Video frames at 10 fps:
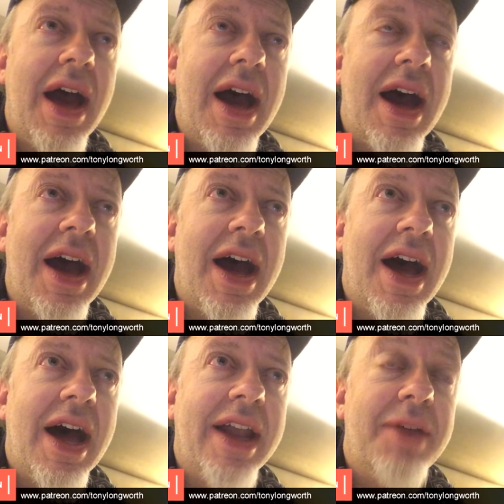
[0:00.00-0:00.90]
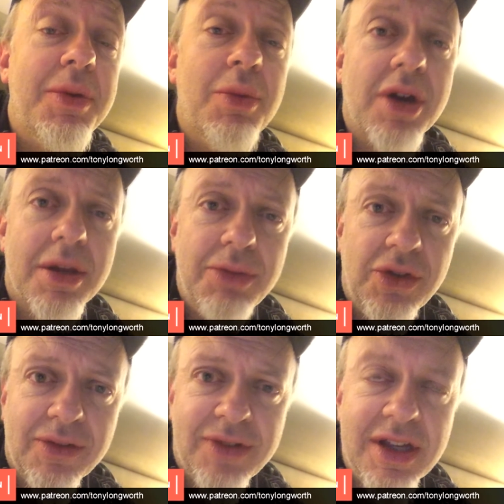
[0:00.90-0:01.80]
Uh, I've been working on
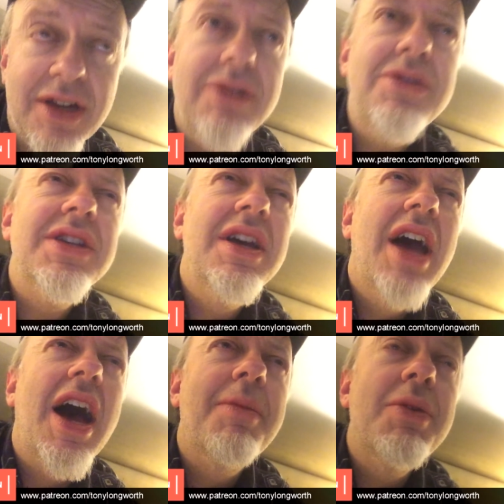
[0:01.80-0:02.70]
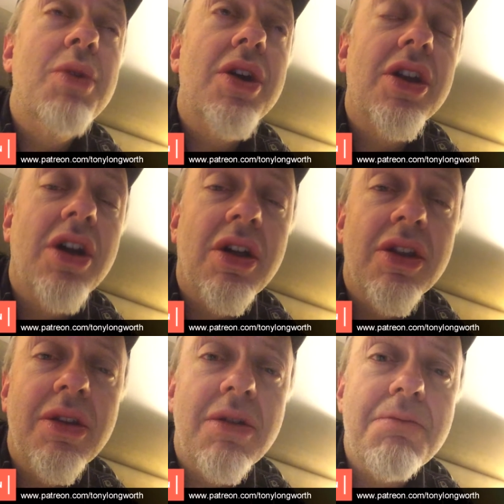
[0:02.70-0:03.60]
music videos. I've been working
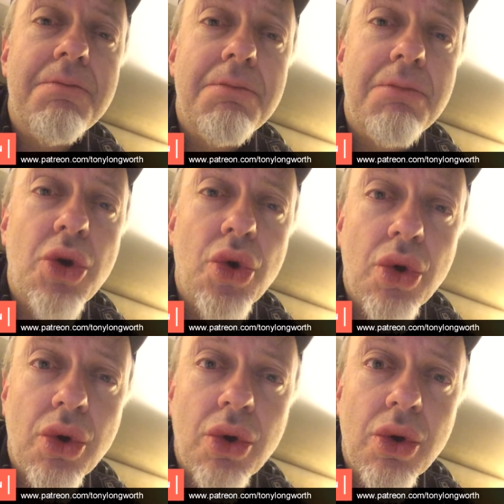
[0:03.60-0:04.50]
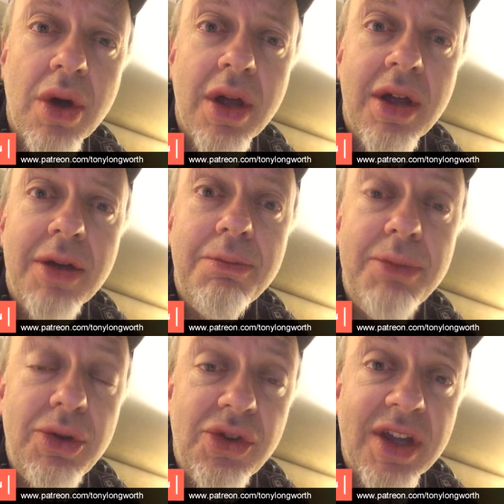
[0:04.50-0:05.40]
on more
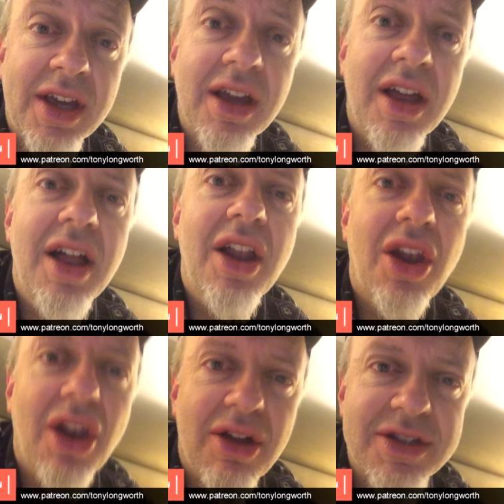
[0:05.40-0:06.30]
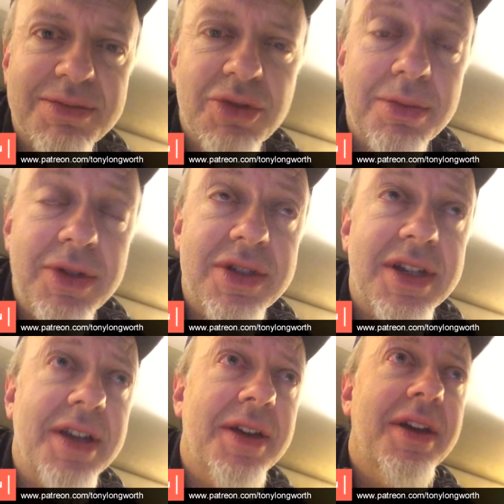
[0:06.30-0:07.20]
music, lots more
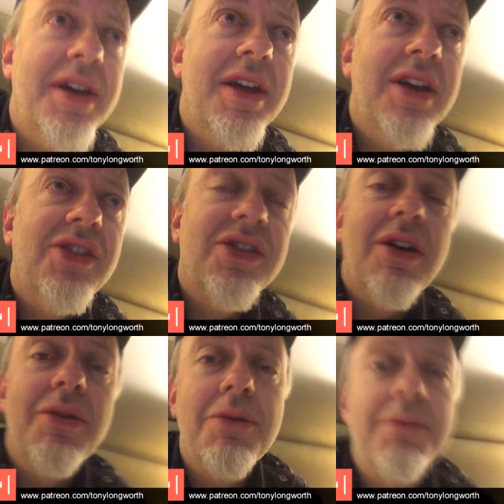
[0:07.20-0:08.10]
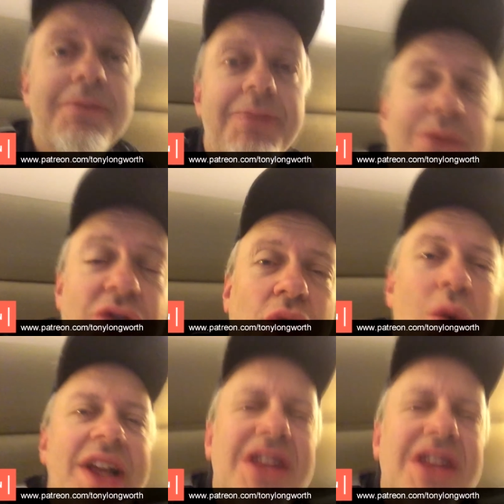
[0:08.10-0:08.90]
music. So, twenty.